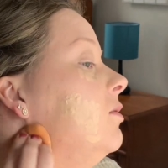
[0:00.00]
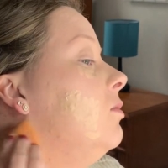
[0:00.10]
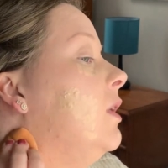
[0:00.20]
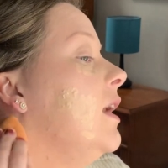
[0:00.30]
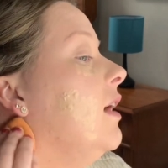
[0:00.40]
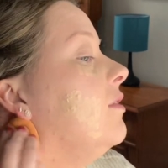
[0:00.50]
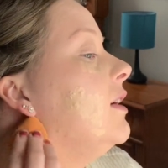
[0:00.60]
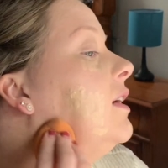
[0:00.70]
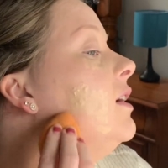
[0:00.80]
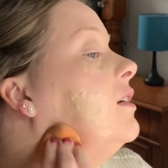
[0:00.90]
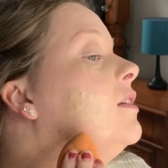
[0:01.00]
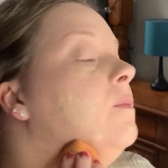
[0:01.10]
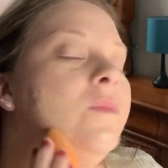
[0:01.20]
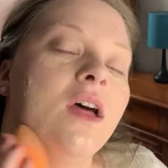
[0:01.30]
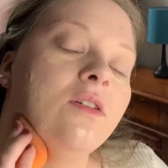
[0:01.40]
whatever.
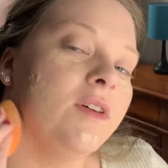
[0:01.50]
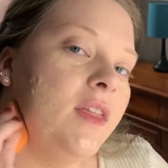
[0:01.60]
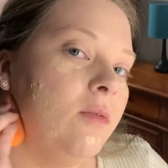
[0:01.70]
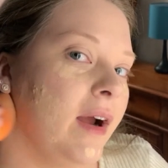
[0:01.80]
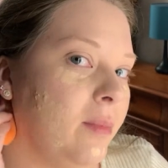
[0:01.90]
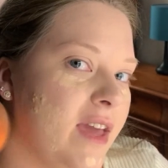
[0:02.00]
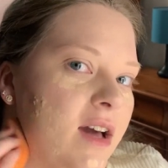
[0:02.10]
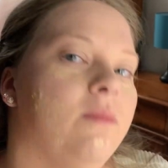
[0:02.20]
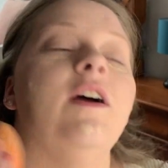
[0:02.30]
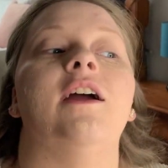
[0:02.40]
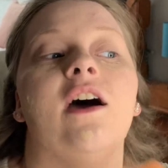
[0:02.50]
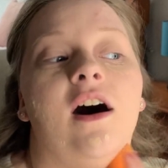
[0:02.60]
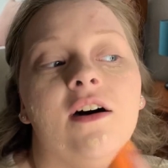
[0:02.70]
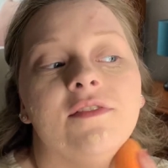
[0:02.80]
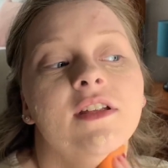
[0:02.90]
I don't really wear makeup very
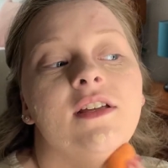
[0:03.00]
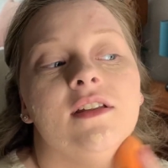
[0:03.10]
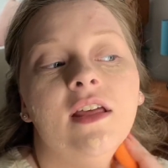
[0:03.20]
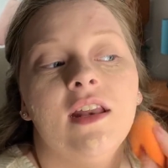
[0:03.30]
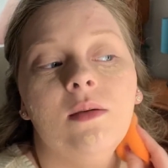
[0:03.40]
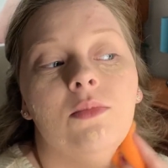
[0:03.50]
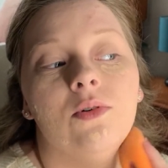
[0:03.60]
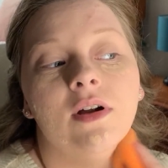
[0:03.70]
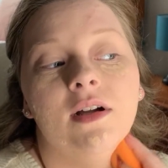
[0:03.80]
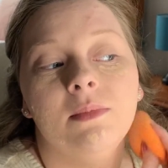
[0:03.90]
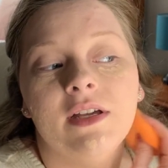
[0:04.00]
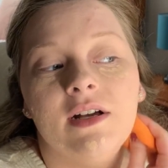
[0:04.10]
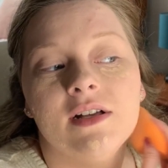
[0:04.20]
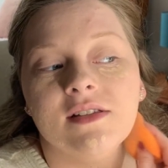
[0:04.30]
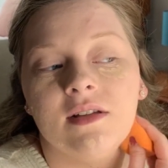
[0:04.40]
often anymore
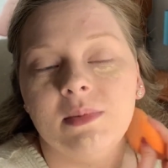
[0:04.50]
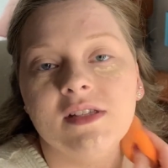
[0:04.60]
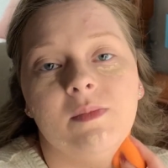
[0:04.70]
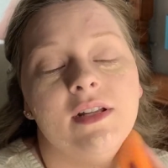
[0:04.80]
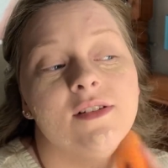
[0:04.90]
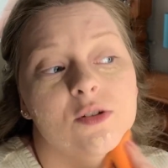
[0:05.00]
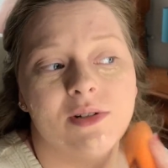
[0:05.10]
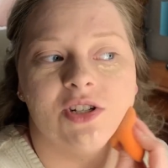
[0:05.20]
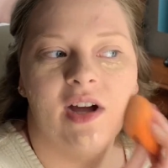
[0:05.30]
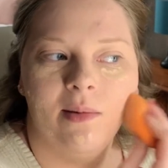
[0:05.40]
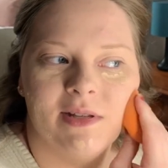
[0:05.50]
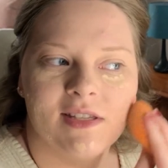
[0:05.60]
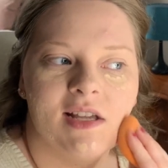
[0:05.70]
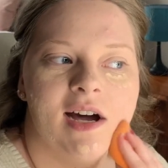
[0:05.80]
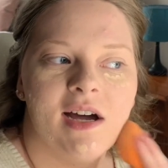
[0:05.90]
because I've been spending so much time
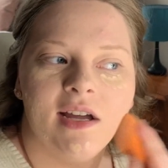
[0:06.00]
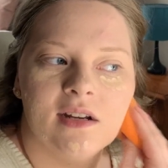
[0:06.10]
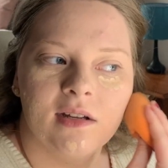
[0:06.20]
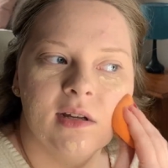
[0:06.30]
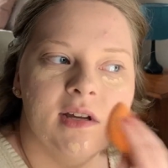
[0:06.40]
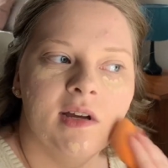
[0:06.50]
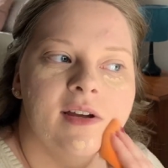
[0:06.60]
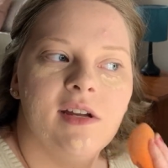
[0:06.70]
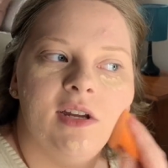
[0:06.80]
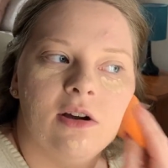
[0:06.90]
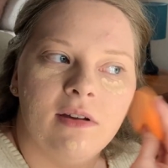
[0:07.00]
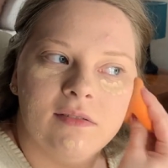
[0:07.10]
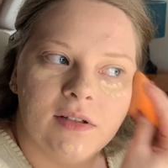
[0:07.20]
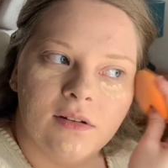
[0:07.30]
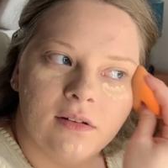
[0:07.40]
inside. You know,
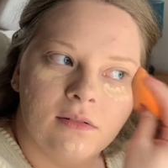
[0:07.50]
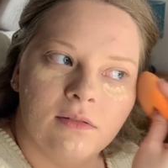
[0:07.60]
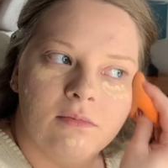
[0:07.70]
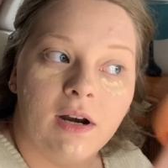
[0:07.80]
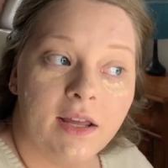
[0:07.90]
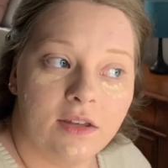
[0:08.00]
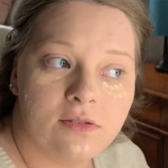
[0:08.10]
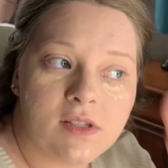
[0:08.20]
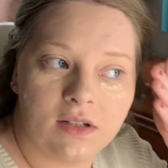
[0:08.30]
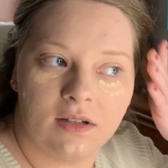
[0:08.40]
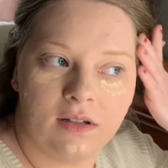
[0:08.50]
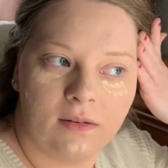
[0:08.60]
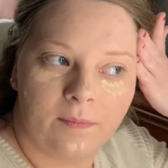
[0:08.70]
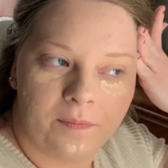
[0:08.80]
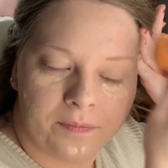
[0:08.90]
even when
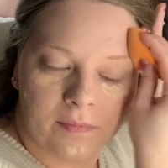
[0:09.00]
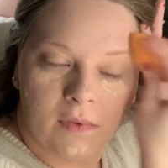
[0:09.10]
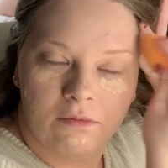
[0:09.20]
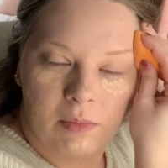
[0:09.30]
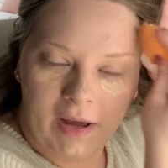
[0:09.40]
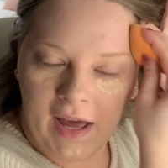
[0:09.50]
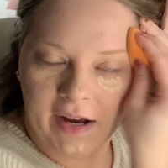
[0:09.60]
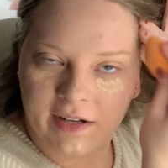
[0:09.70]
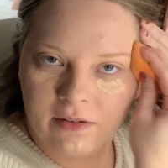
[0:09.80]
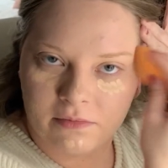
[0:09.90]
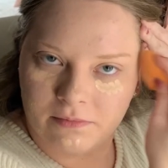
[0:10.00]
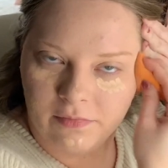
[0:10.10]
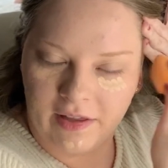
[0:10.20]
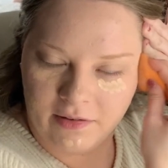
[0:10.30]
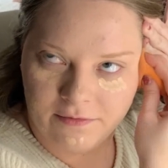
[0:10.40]
my acne
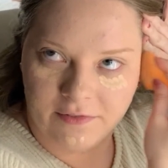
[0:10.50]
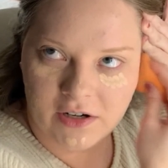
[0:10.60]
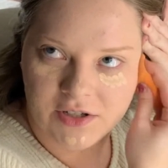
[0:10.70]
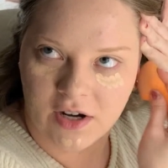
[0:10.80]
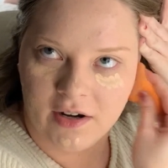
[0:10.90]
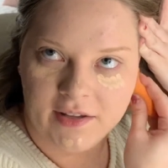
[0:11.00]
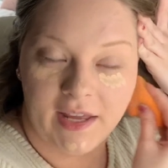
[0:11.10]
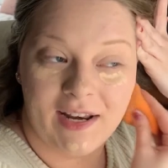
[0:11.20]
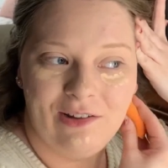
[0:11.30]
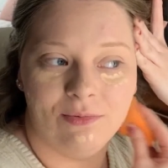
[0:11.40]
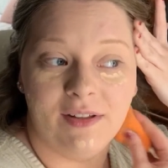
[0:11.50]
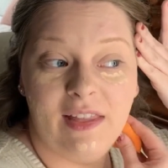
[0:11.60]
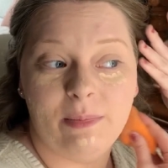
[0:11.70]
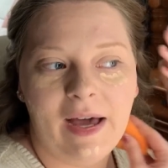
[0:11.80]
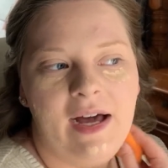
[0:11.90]
like first started getting
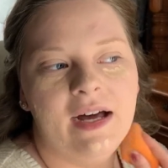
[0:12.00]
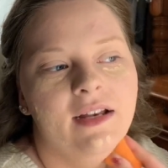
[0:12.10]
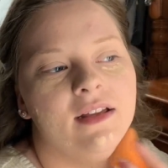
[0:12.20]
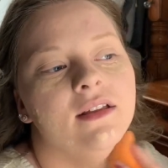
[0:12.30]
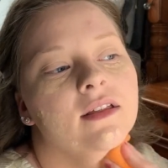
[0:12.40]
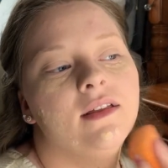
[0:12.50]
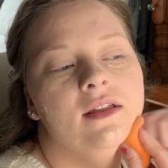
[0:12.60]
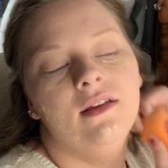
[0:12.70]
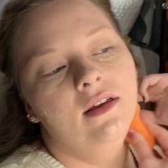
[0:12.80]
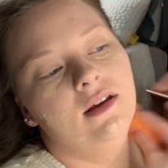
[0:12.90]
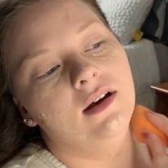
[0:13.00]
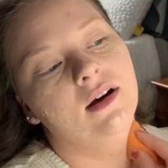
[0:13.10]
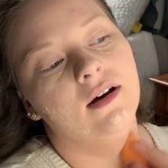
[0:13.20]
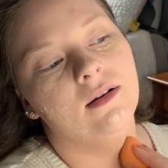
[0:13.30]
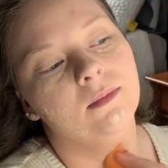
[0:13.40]
really bad,
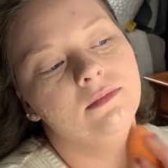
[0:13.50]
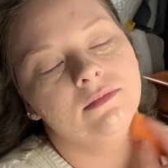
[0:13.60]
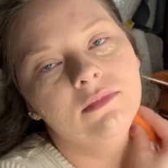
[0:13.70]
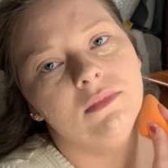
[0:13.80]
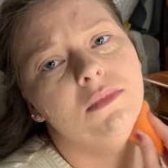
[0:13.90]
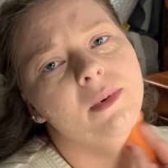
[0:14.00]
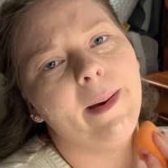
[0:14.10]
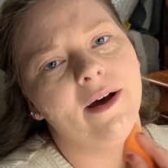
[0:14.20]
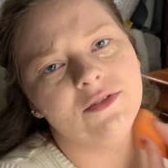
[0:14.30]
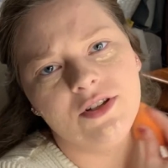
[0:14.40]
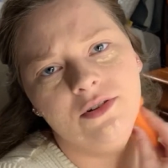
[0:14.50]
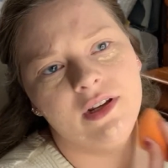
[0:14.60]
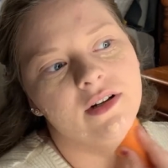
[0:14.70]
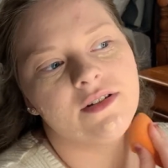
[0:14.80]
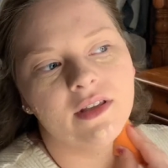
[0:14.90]
about 2
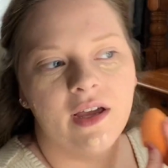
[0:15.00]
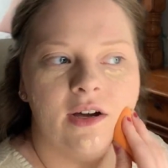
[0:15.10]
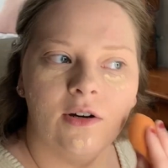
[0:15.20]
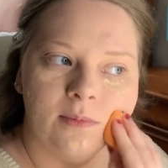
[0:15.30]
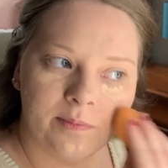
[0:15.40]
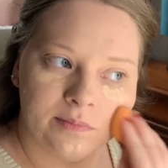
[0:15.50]
years ago,